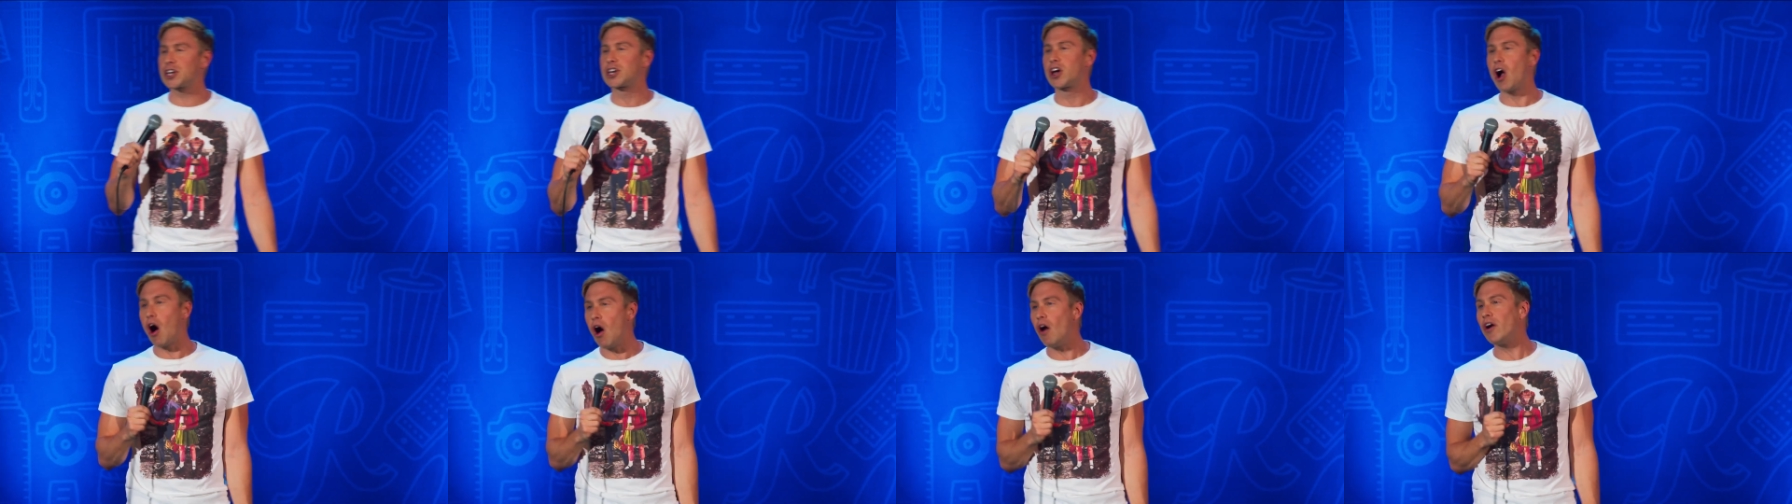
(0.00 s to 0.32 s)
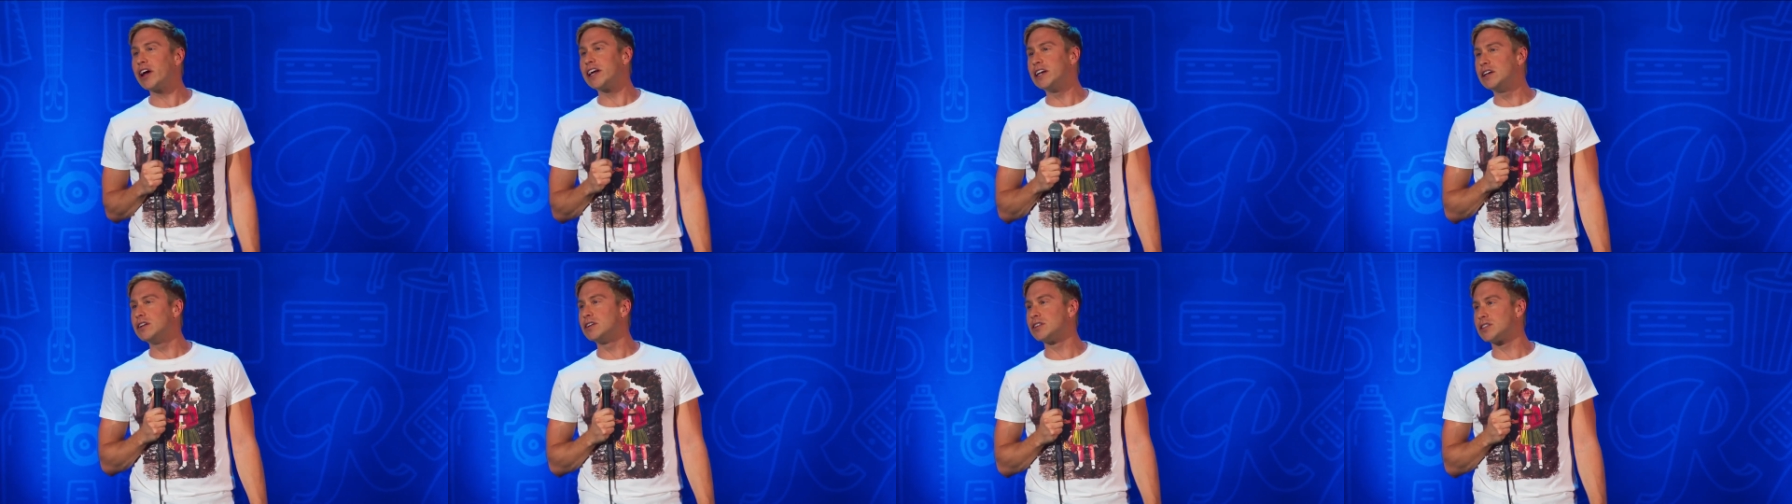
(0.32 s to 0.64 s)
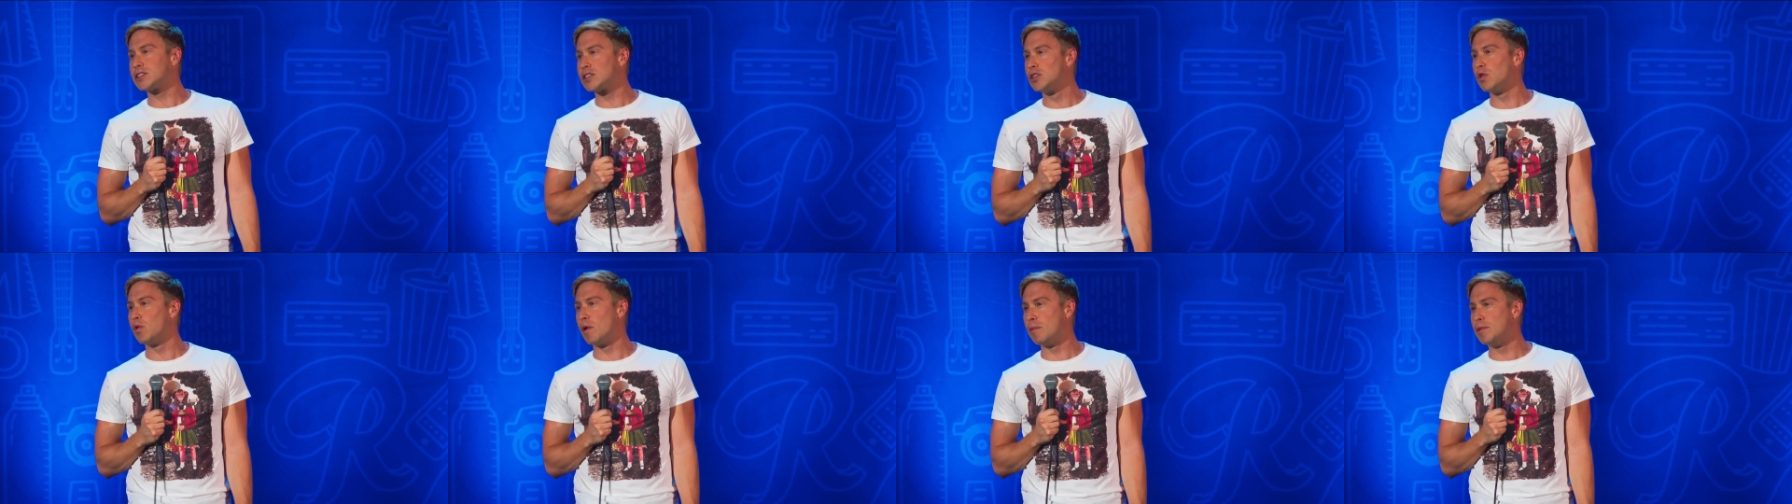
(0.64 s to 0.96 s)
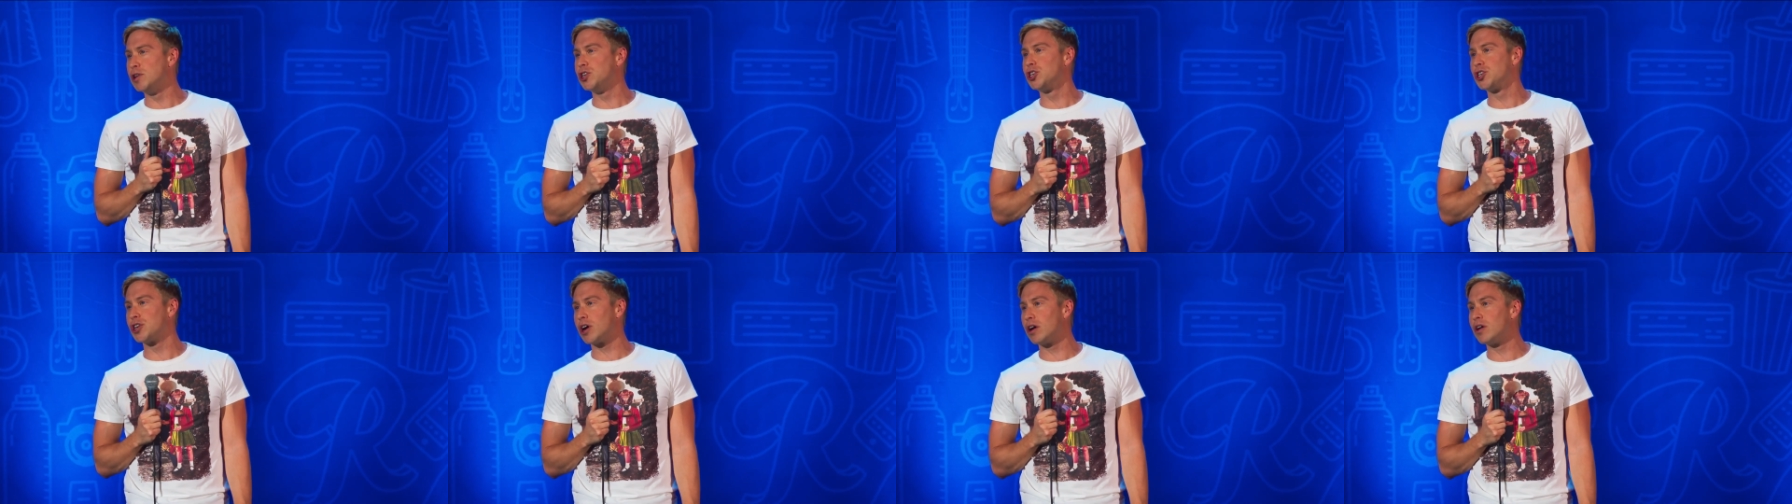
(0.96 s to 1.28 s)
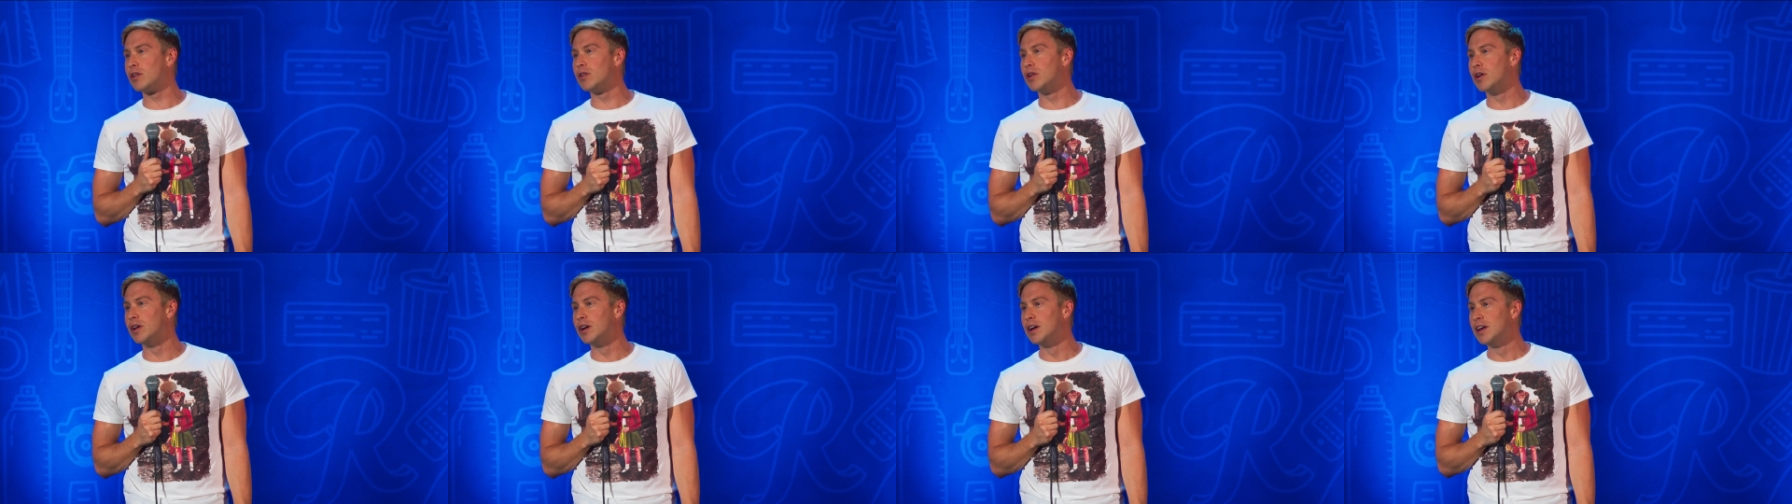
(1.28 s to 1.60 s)
the kindness that women
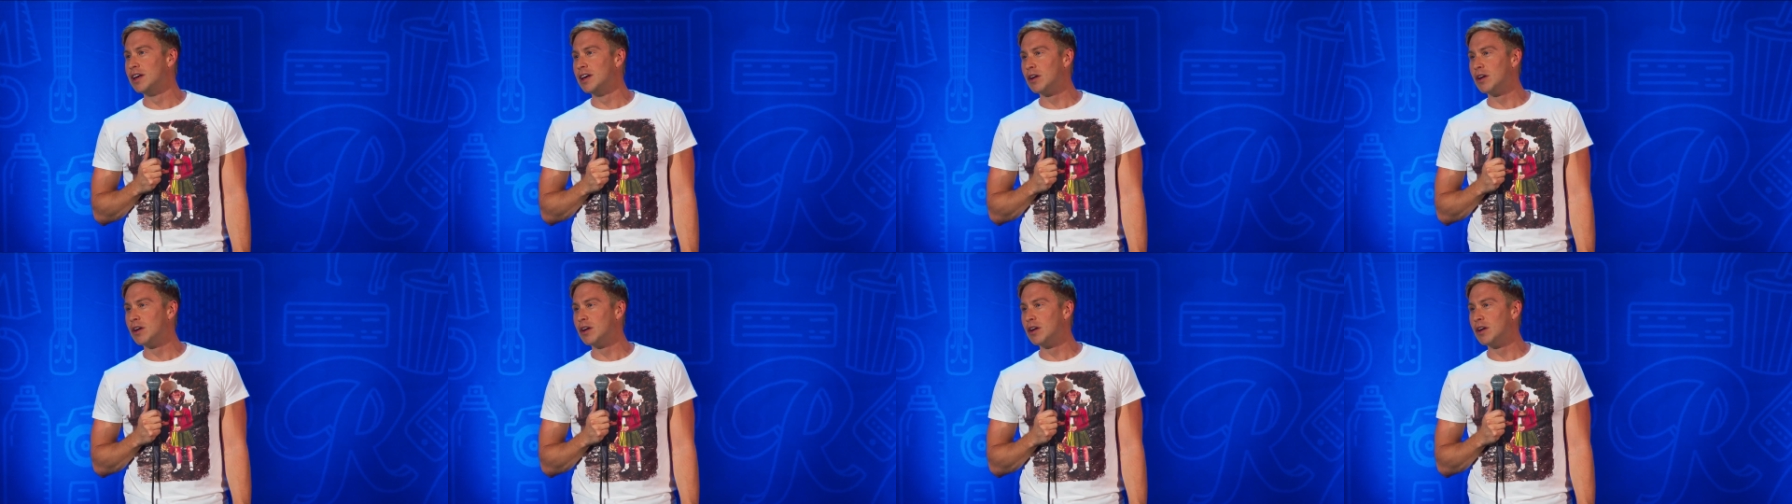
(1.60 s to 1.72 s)
show.